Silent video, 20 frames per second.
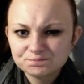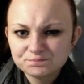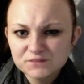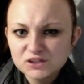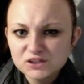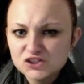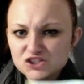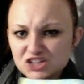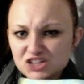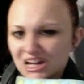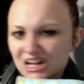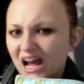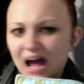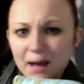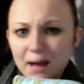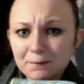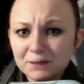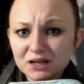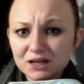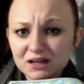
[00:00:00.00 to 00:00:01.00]

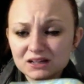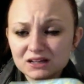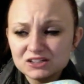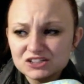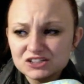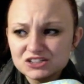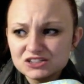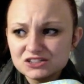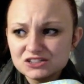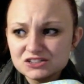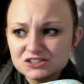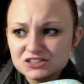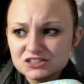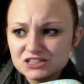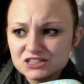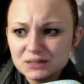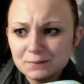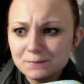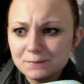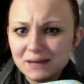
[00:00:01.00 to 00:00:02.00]
geom
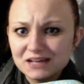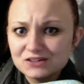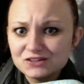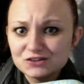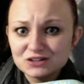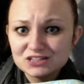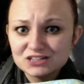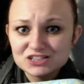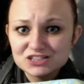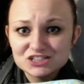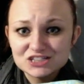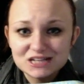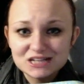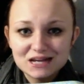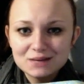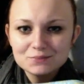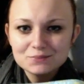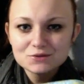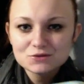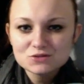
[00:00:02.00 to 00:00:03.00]
geometric
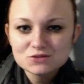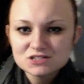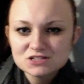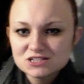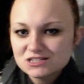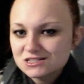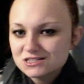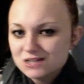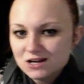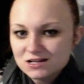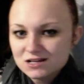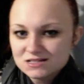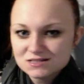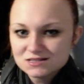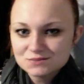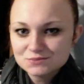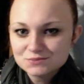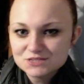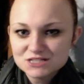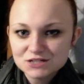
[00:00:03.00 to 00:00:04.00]
shapes, which is
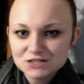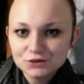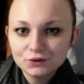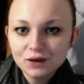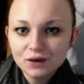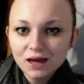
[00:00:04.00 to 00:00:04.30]
awesome too.